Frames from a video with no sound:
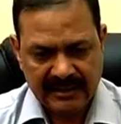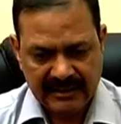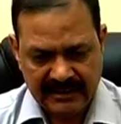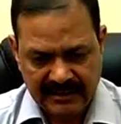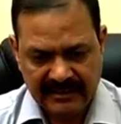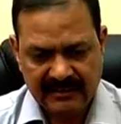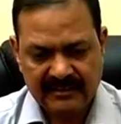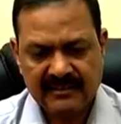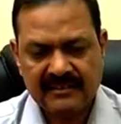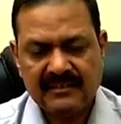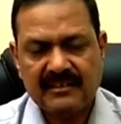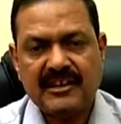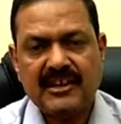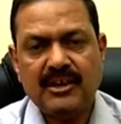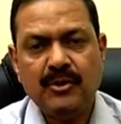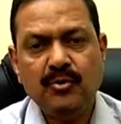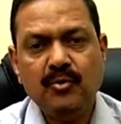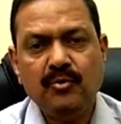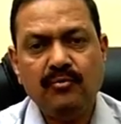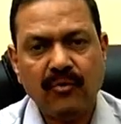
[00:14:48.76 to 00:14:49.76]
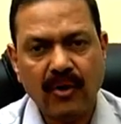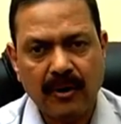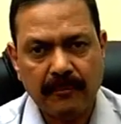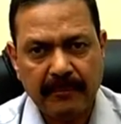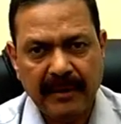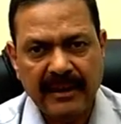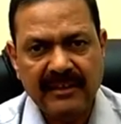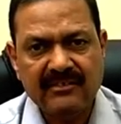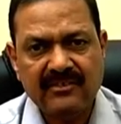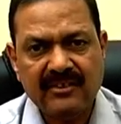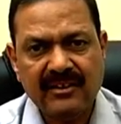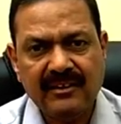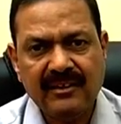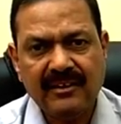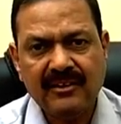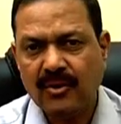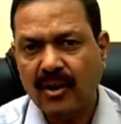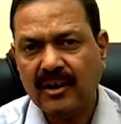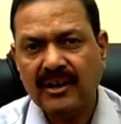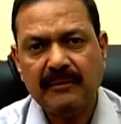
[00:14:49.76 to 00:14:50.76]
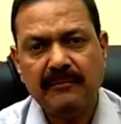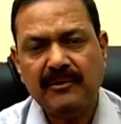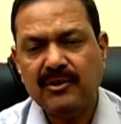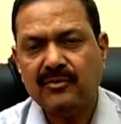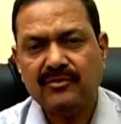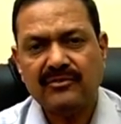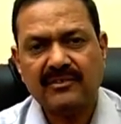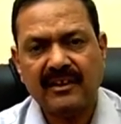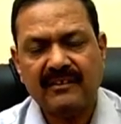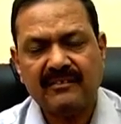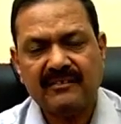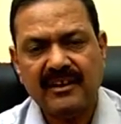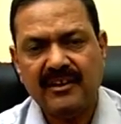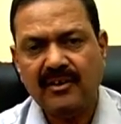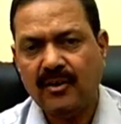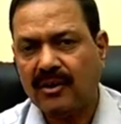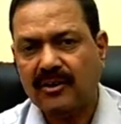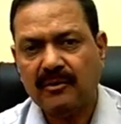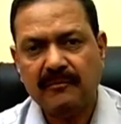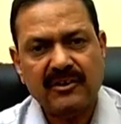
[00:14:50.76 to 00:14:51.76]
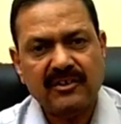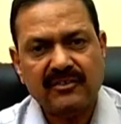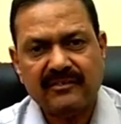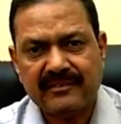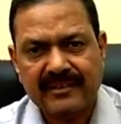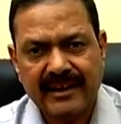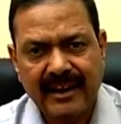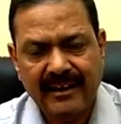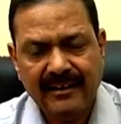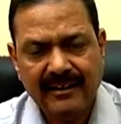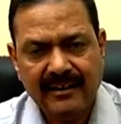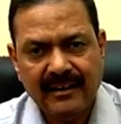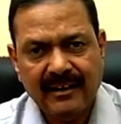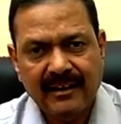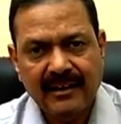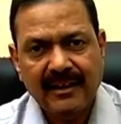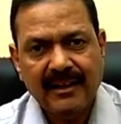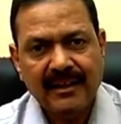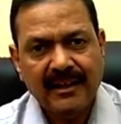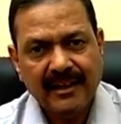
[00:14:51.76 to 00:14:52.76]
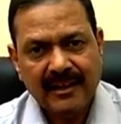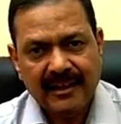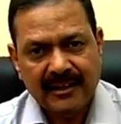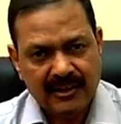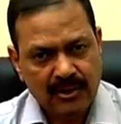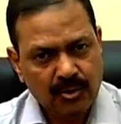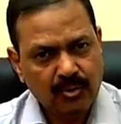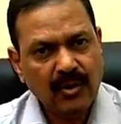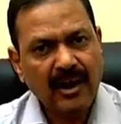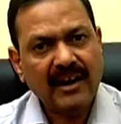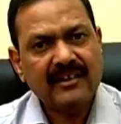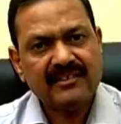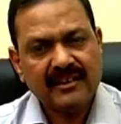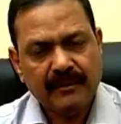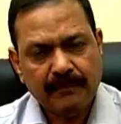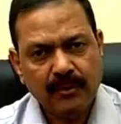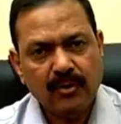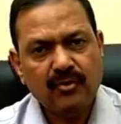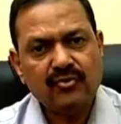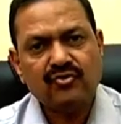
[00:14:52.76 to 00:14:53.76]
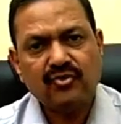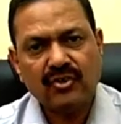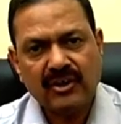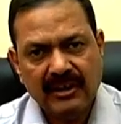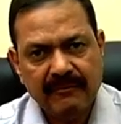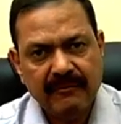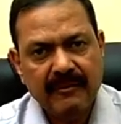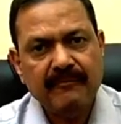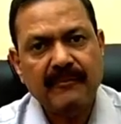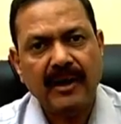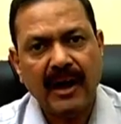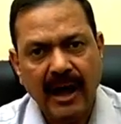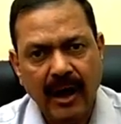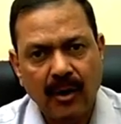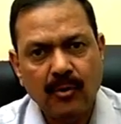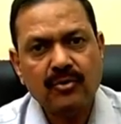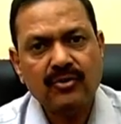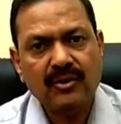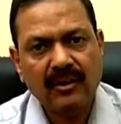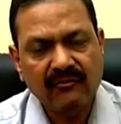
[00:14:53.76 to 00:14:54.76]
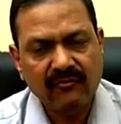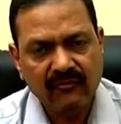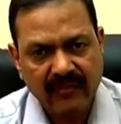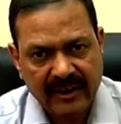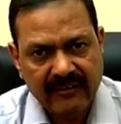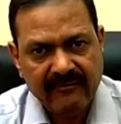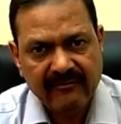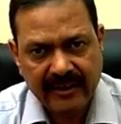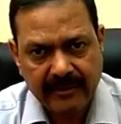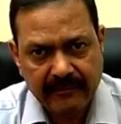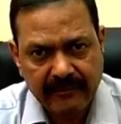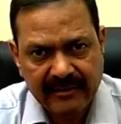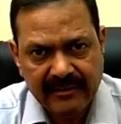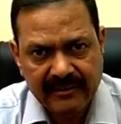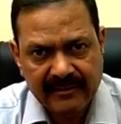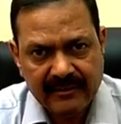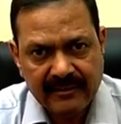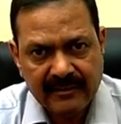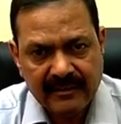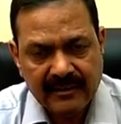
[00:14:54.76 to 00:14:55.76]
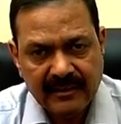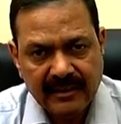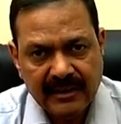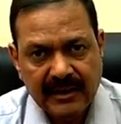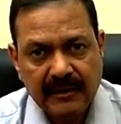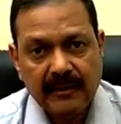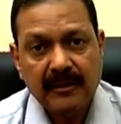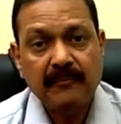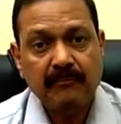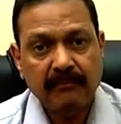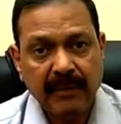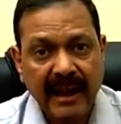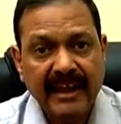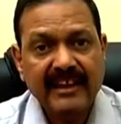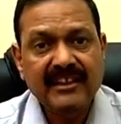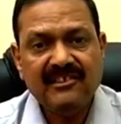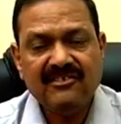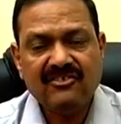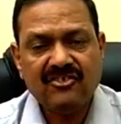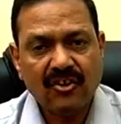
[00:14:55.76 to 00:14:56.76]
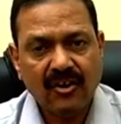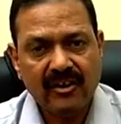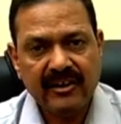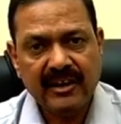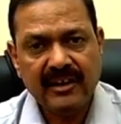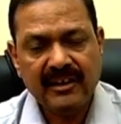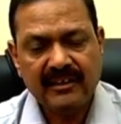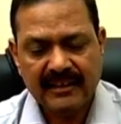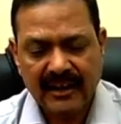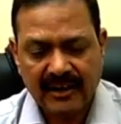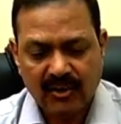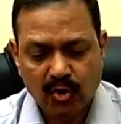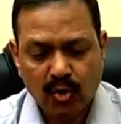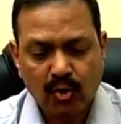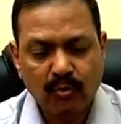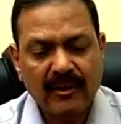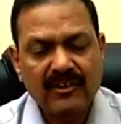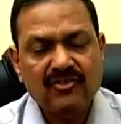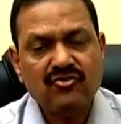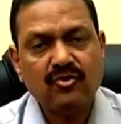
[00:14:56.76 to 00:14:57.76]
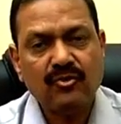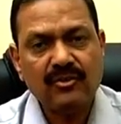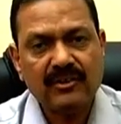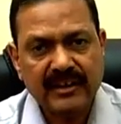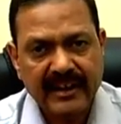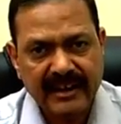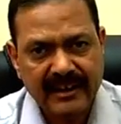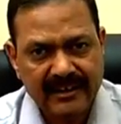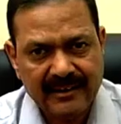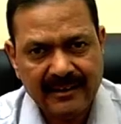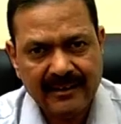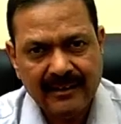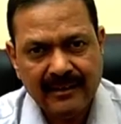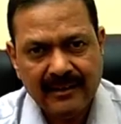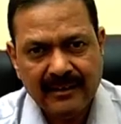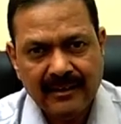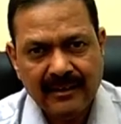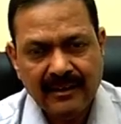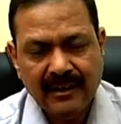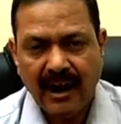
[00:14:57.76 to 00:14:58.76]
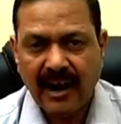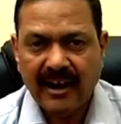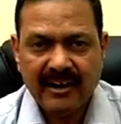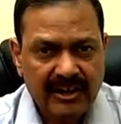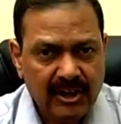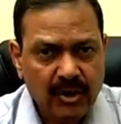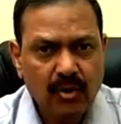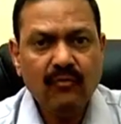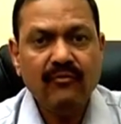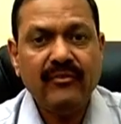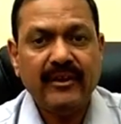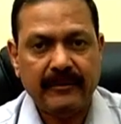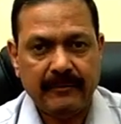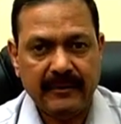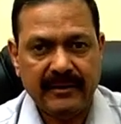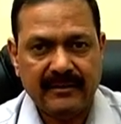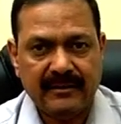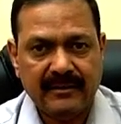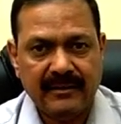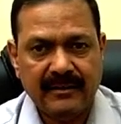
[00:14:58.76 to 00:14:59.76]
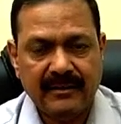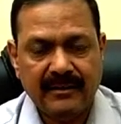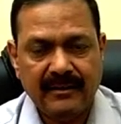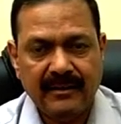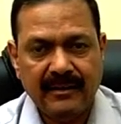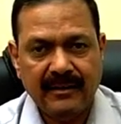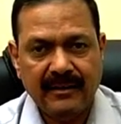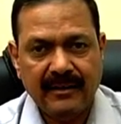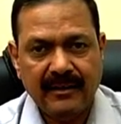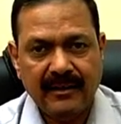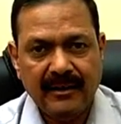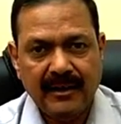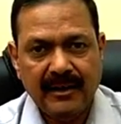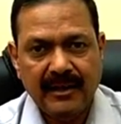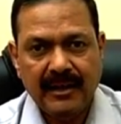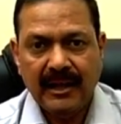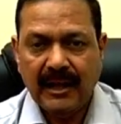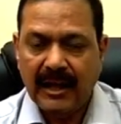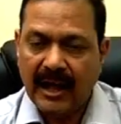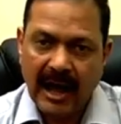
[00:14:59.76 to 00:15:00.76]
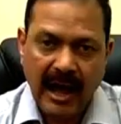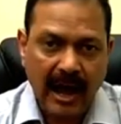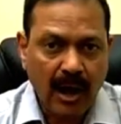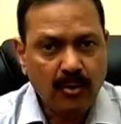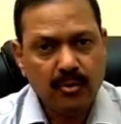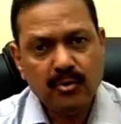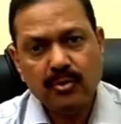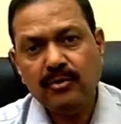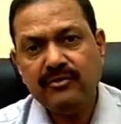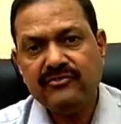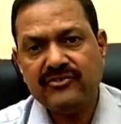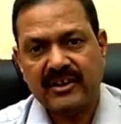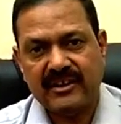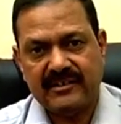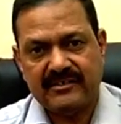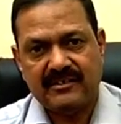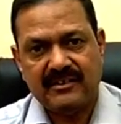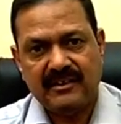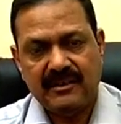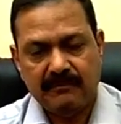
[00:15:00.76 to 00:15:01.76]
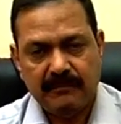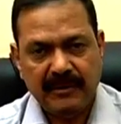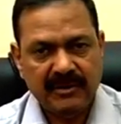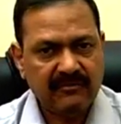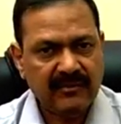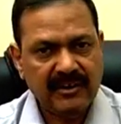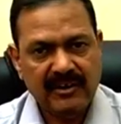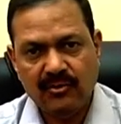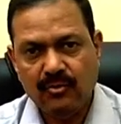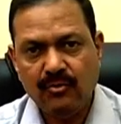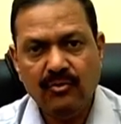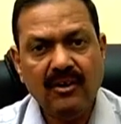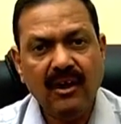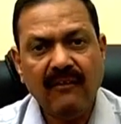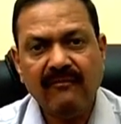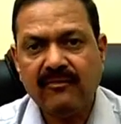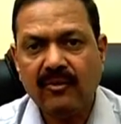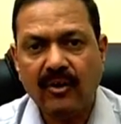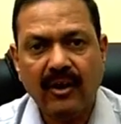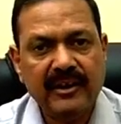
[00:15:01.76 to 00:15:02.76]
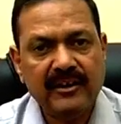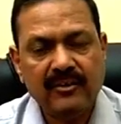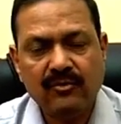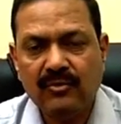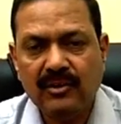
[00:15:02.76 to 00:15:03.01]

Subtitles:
in queue for pension, not able to sustain, not able to stand, you are supposed to give him out of way favor by ensuring that no one should take undue favor. how to judge between rule of law and